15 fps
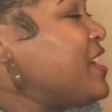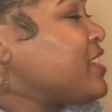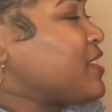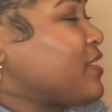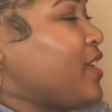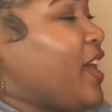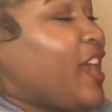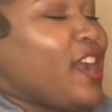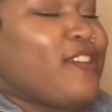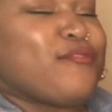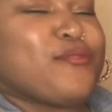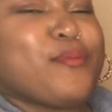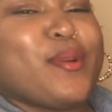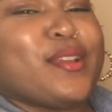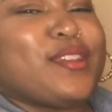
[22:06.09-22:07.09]
so that
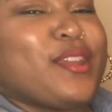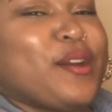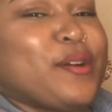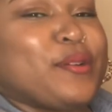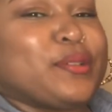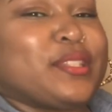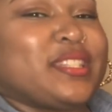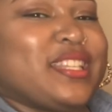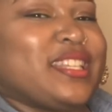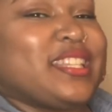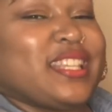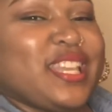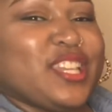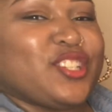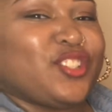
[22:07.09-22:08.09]
everyone knows
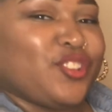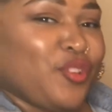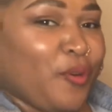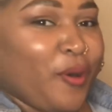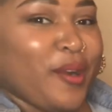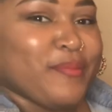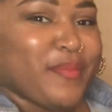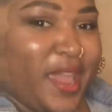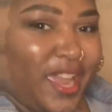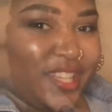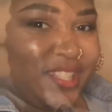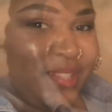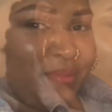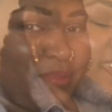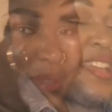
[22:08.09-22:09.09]
this is your
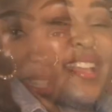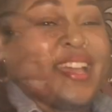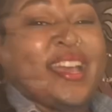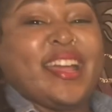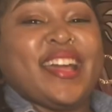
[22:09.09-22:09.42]
masterpiece.